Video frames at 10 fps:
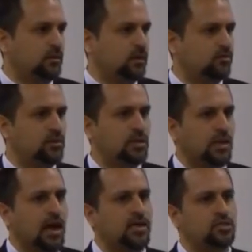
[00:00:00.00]
It really
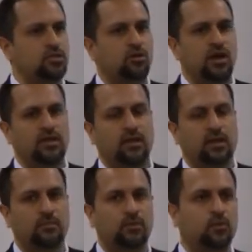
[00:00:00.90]
lies stranded
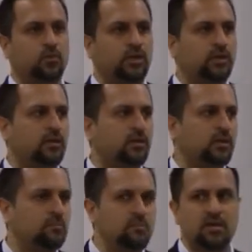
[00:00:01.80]
in between
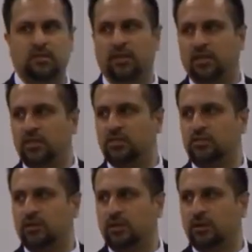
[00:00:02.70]
myth and
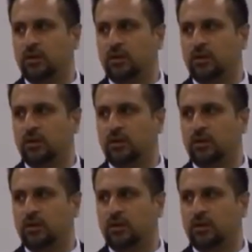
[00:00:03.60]
history,